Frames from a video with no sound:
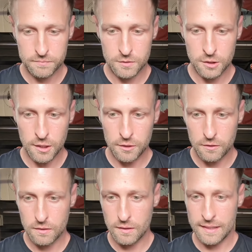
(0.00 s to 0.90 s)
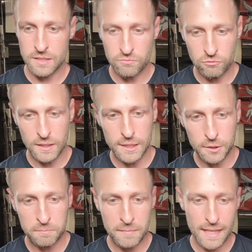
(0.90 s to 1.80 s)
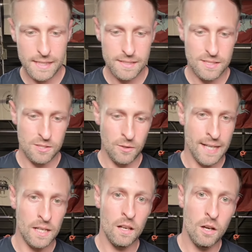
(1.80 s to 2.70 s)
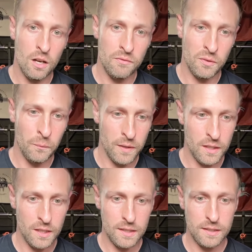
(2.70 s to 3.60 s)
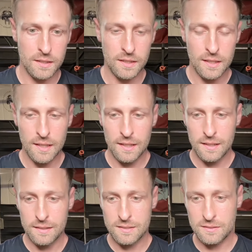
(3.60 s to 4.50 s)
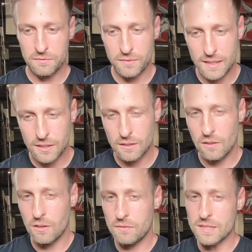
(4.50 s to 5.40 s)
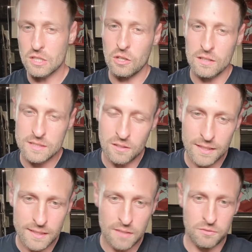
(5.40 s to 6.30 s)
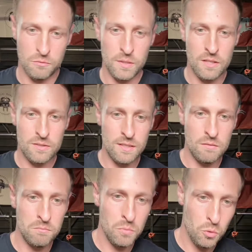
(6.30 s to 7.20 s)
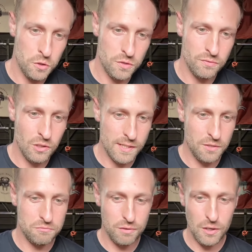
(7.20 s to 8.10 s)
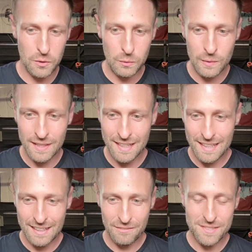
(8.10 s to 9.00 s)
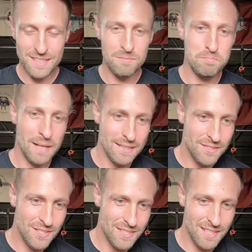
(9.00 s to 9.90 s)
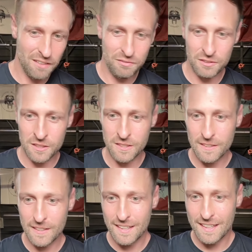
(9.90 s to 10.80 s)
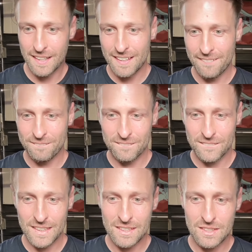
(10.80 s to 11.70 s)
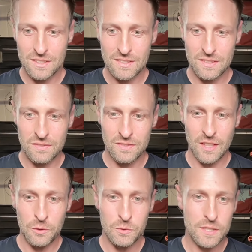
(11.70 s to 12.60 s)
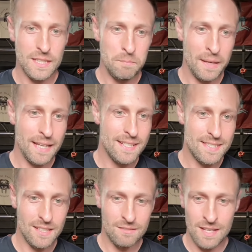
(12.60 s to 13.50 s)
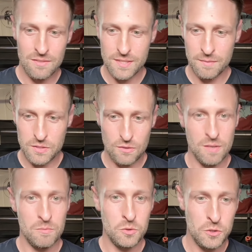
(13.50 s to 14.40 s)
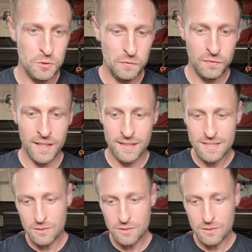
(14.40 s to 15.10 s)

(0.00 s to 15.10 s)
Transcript: you know, I had some really good mates, you had a laugh at work, civilian life is quite slightly different. When I was in the mortgage advisor role, obviously the banter's different. You don't just get paid to sit around sometime or shoot things.